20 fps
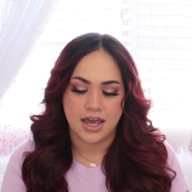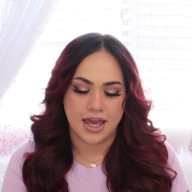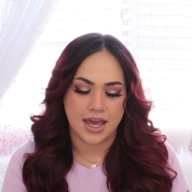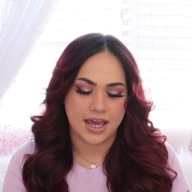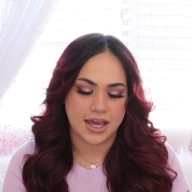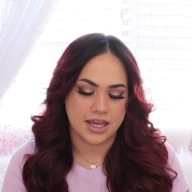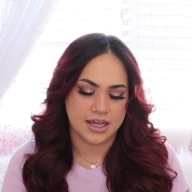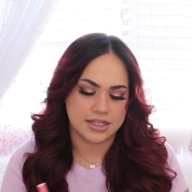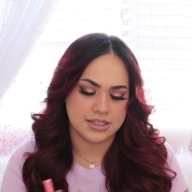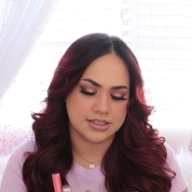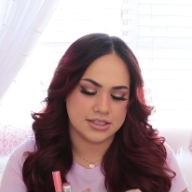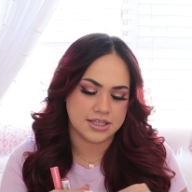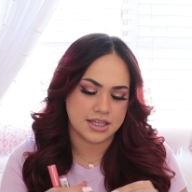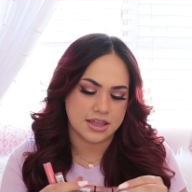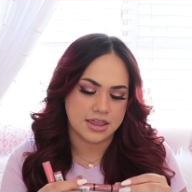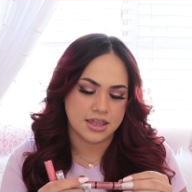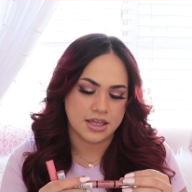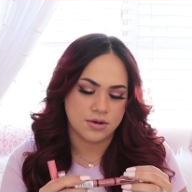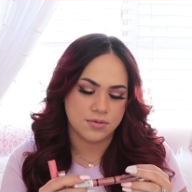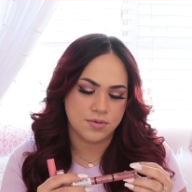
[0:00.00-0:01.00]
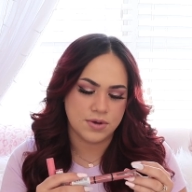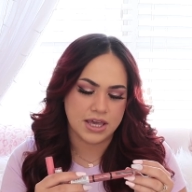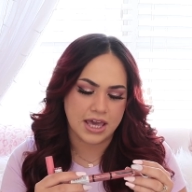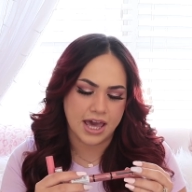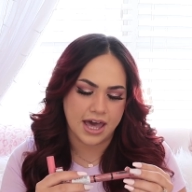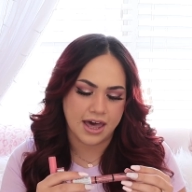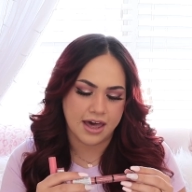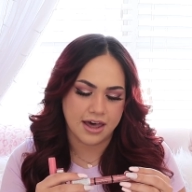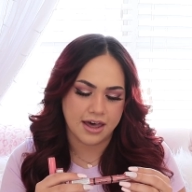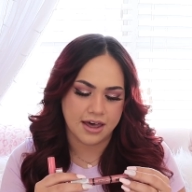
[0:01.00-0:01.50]
And then we
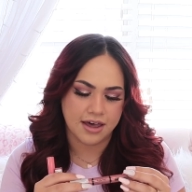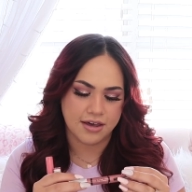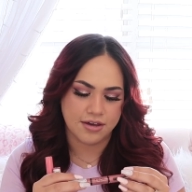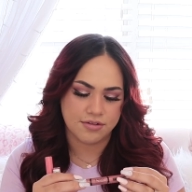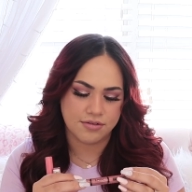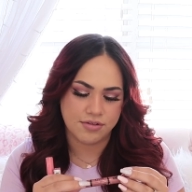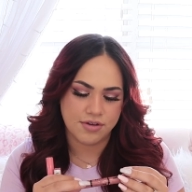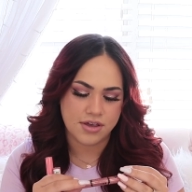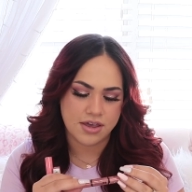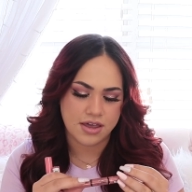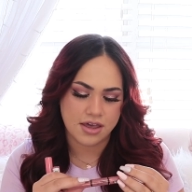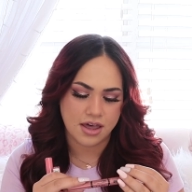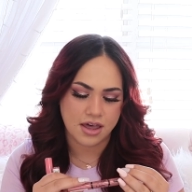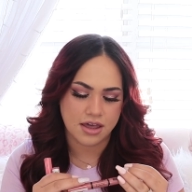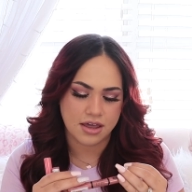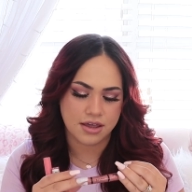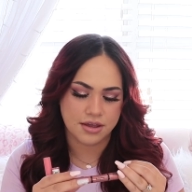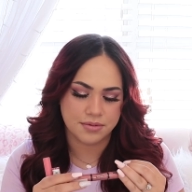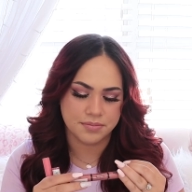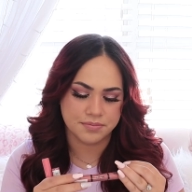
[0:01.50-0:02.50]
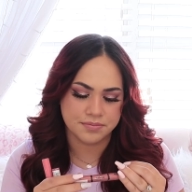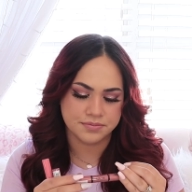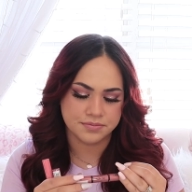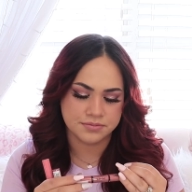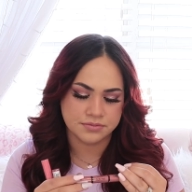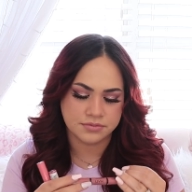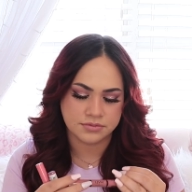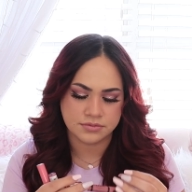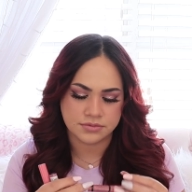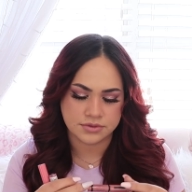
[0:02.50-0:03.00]
have,
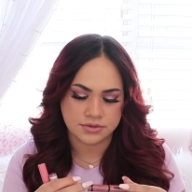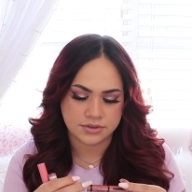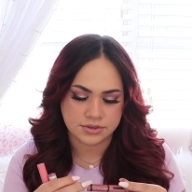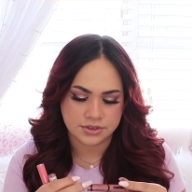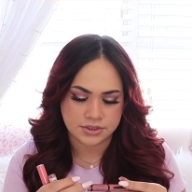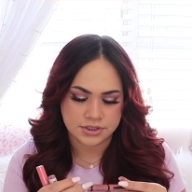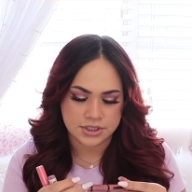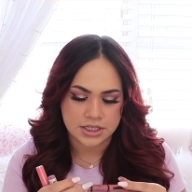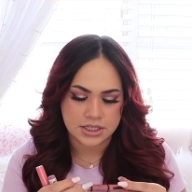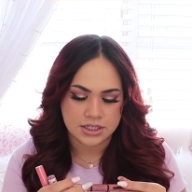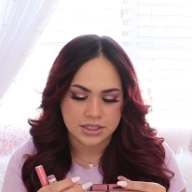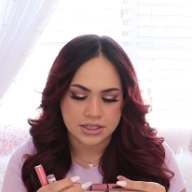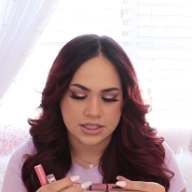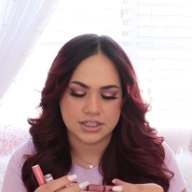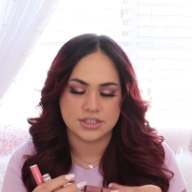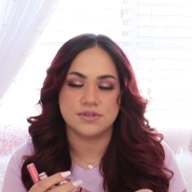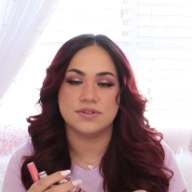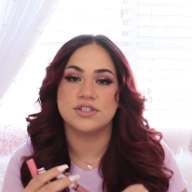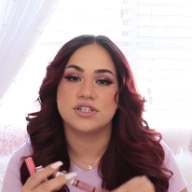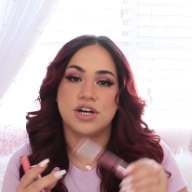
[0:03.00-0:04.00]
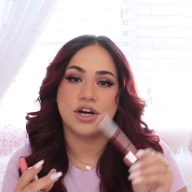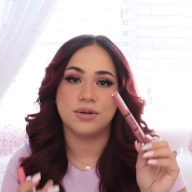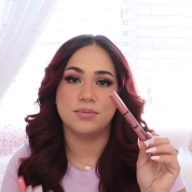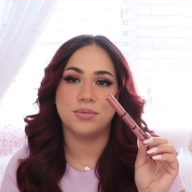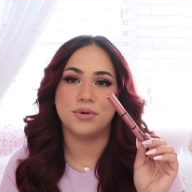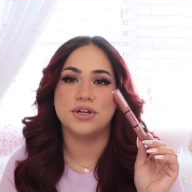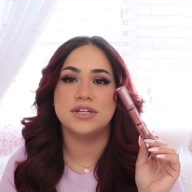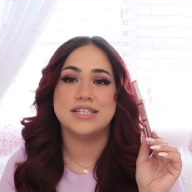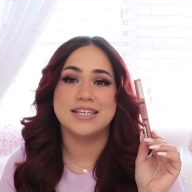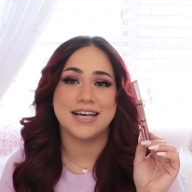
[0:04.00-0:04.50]
um, this one's called
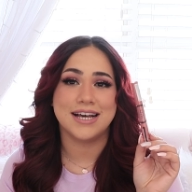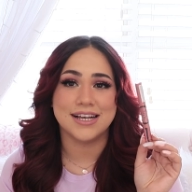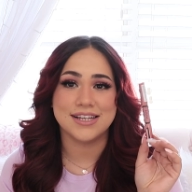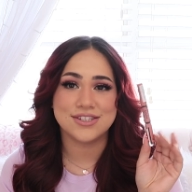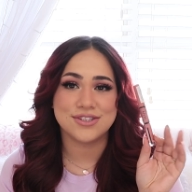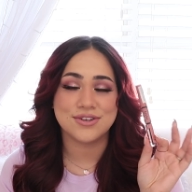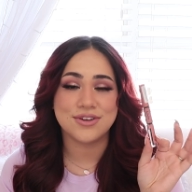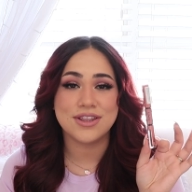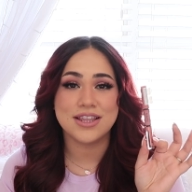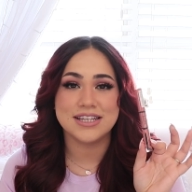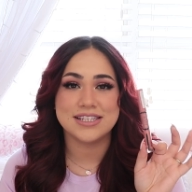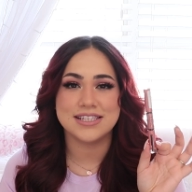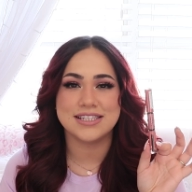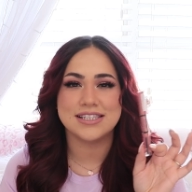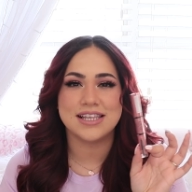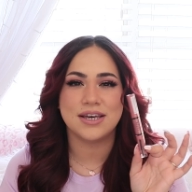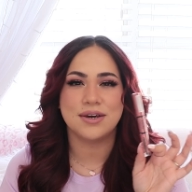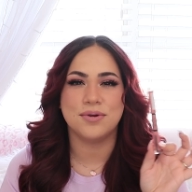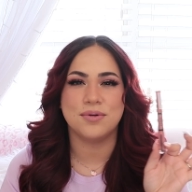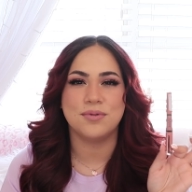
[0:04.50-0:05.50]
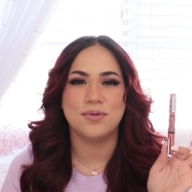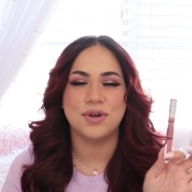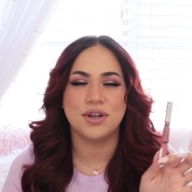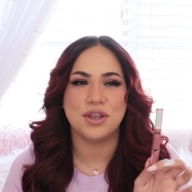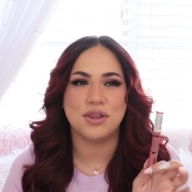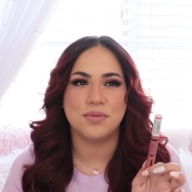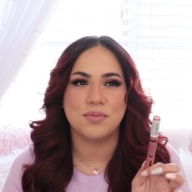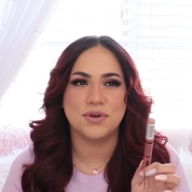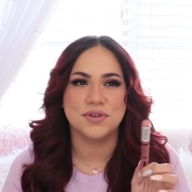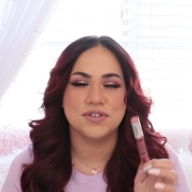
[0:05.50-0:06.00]
Born to Hustle. This is like one
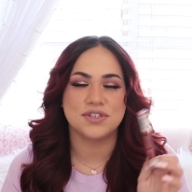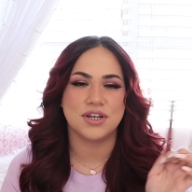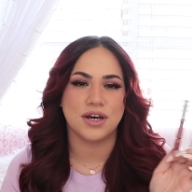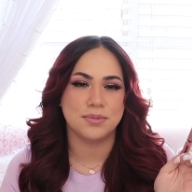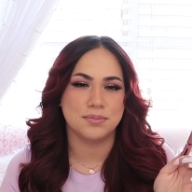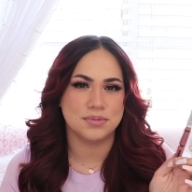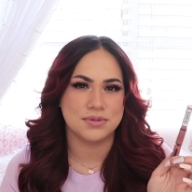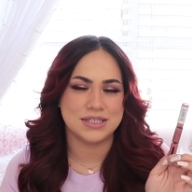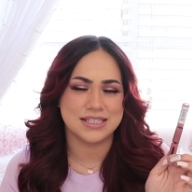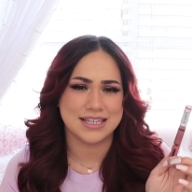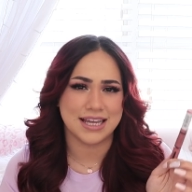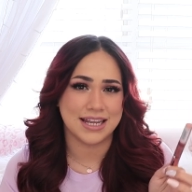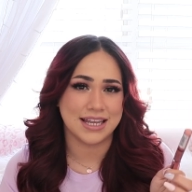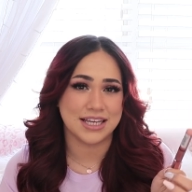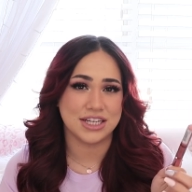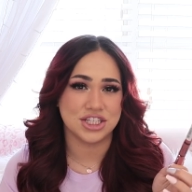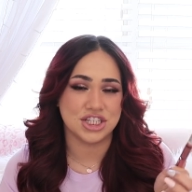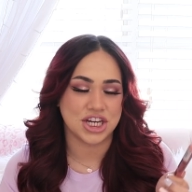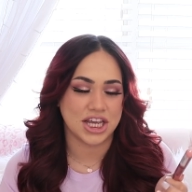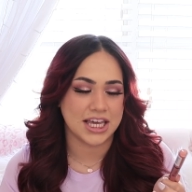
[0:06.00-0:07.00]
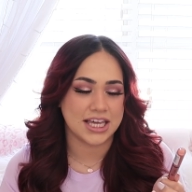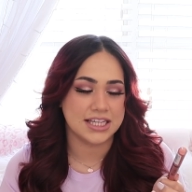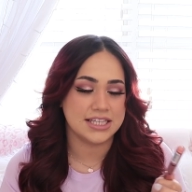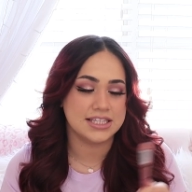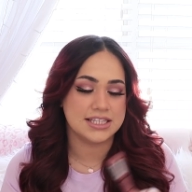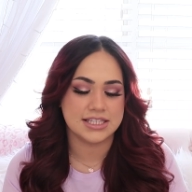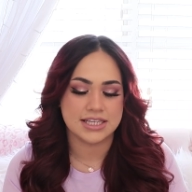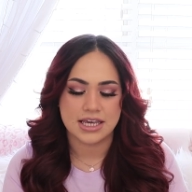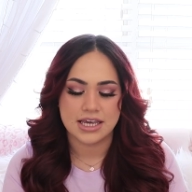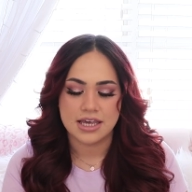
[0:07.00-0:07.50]
of the most top selling
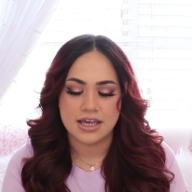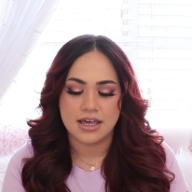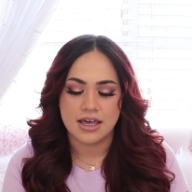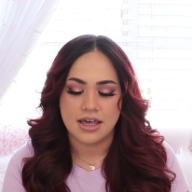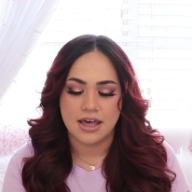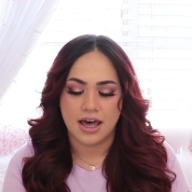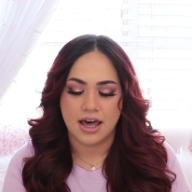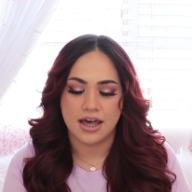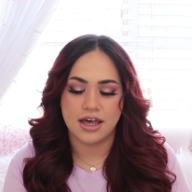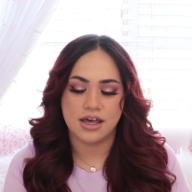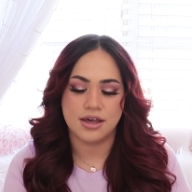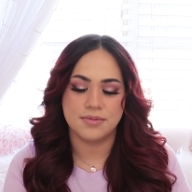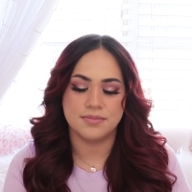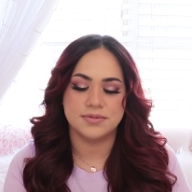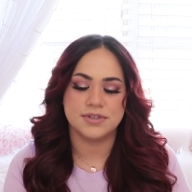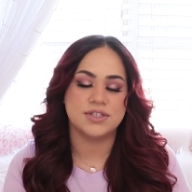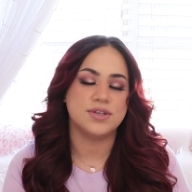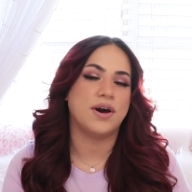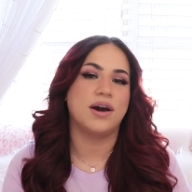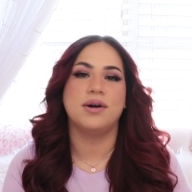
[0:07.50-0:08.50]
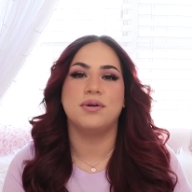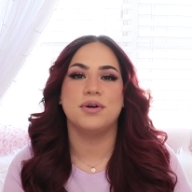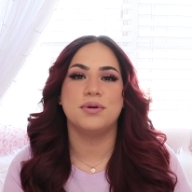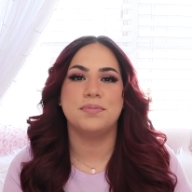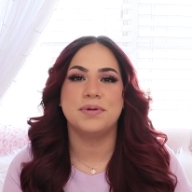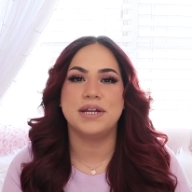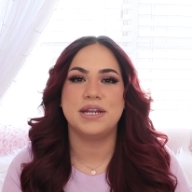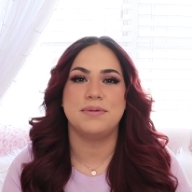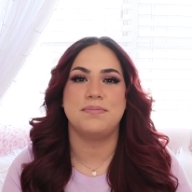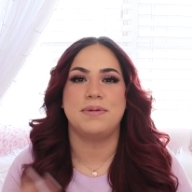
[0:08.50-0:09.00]
shades. Um, so I will
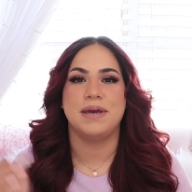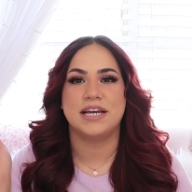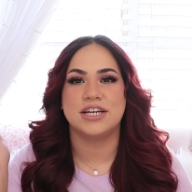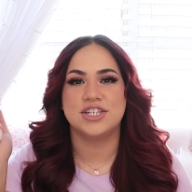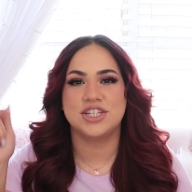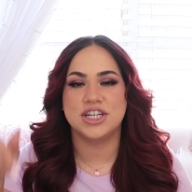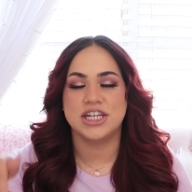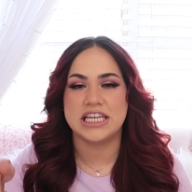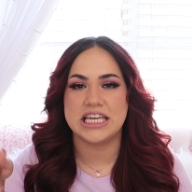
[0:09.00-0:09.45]
put a picture